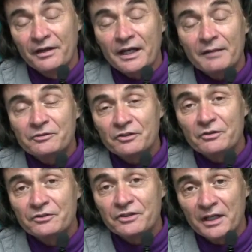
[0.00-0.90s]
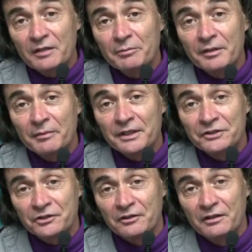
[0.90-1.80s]
The absolutes can be
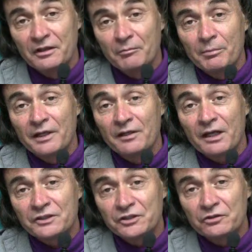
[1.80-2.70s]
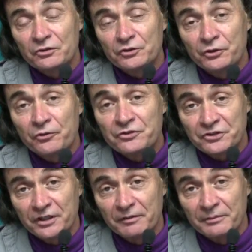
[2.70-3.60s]
measured by logical truth
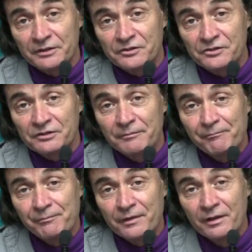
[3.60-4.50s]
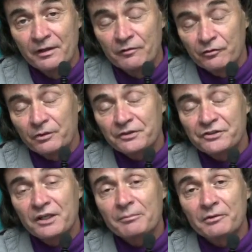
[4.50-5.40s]
statements. For
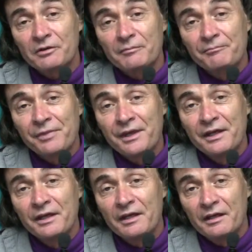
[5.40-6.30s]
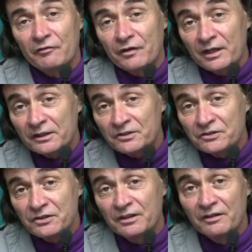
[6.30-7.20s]
example, if
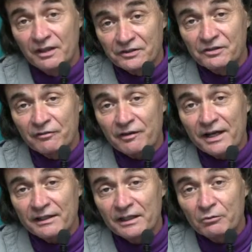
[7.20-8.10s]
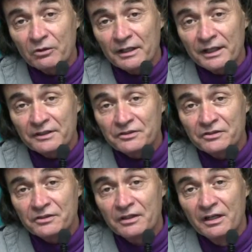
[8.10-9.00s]
x does in fact equal
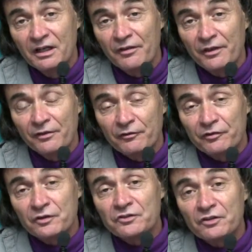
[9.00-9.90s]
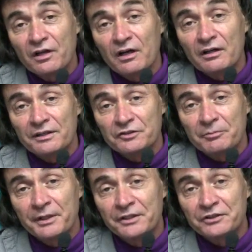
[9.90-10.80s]
x, then the first law
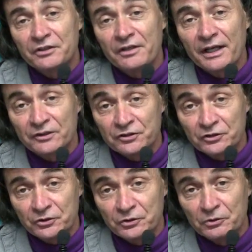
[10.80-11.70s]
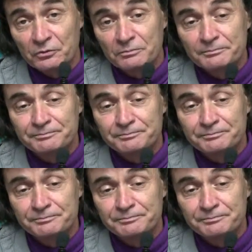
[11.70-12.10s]
is measured as true.